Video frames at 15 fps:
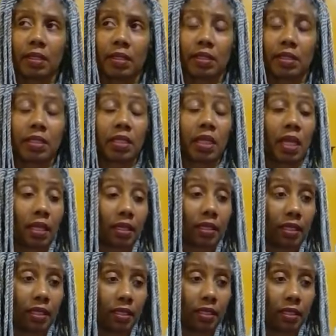
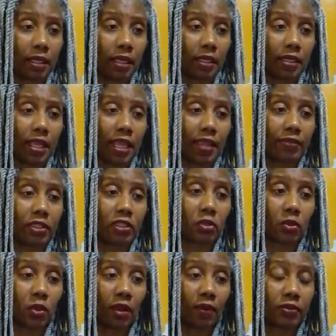stuck and having
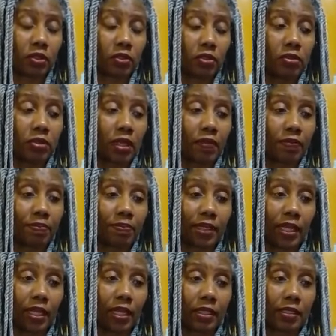12 tubes of
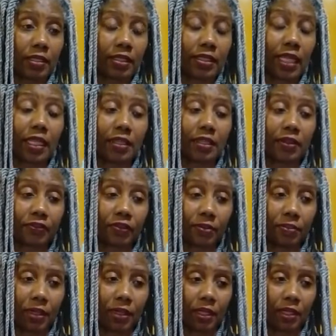blood taken
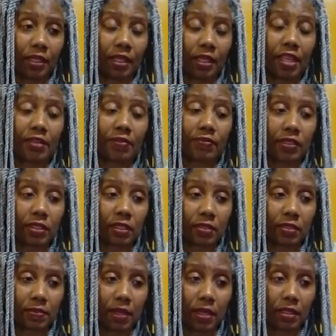from me every
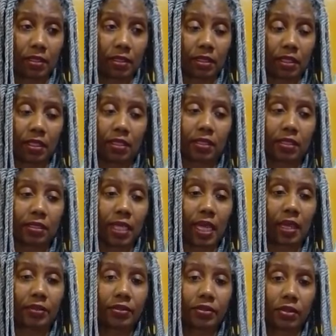6 months, the
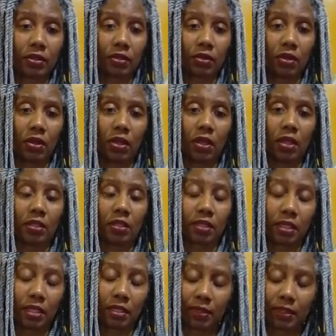
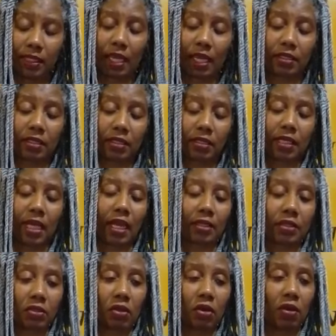hematologist
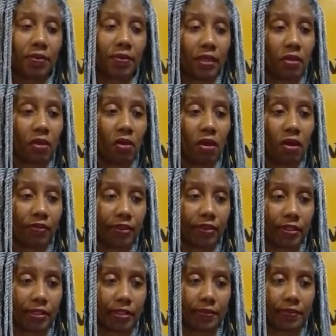doctor called me in the
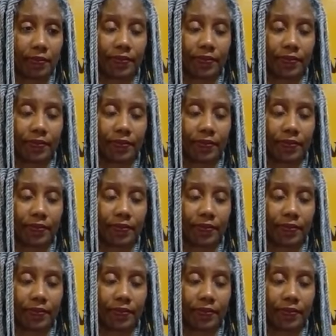office.